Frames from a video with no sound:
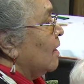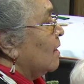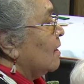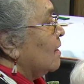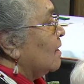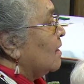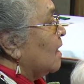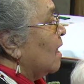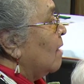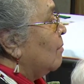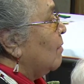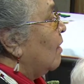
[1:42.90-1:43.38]

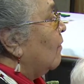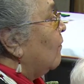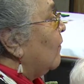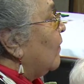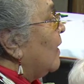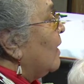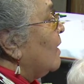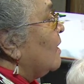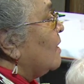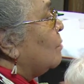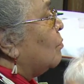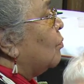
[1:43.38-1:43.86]
some of
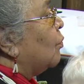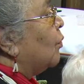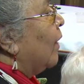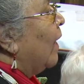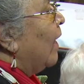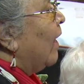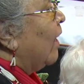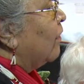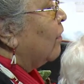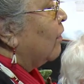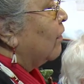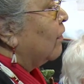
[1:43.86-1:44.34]
his
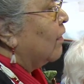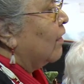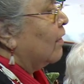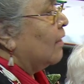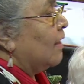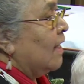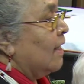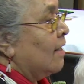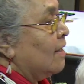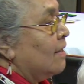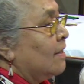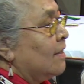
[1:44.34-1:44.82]
breath
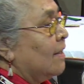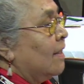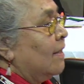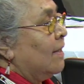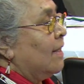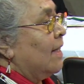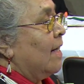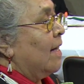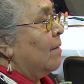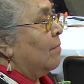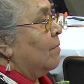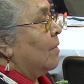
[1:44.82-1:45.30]
into
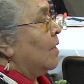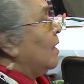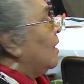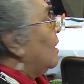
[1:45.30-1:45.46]
them,